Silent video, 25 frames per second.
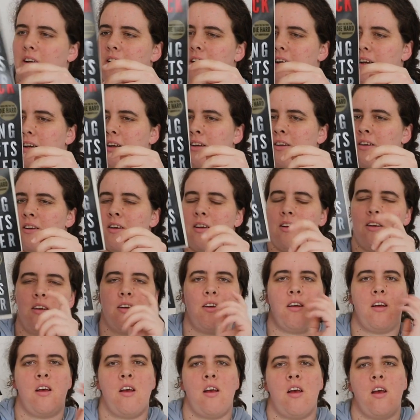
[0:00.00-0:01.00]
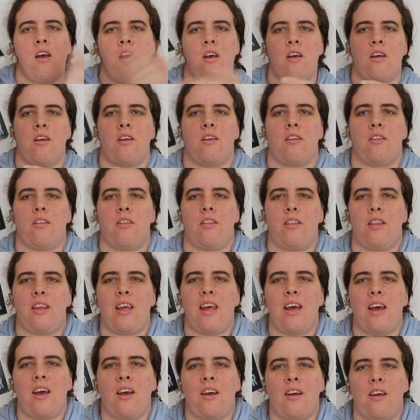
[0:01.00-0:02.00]
Yeah.
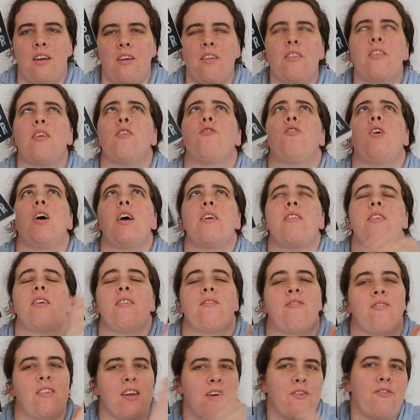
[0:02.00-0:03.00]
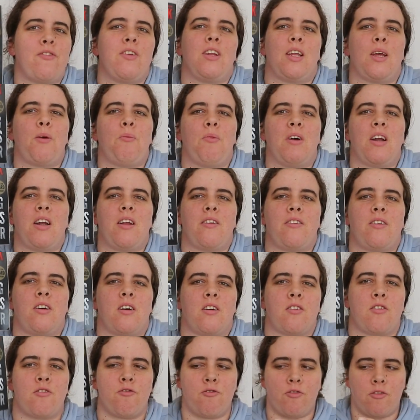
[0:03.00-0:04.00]
The writer definitely went a
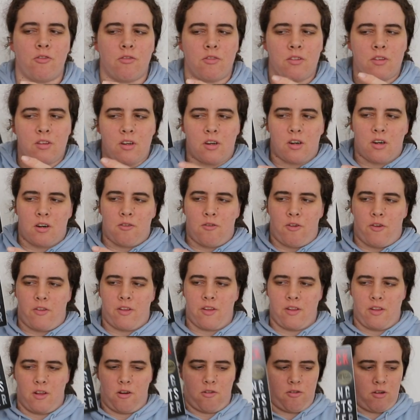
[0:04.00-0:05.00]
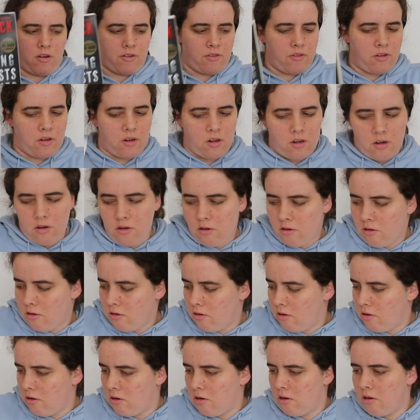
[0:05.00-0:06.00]
darker route than the director did.
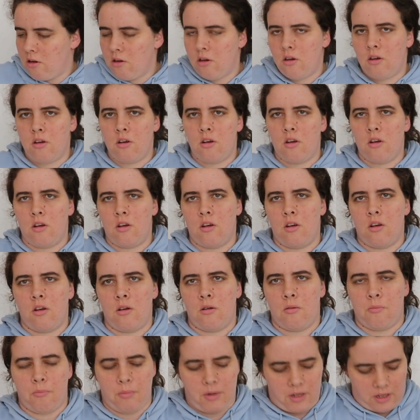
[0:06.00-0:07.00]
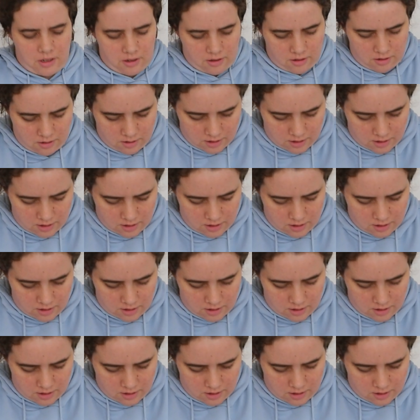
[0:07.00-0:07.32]
But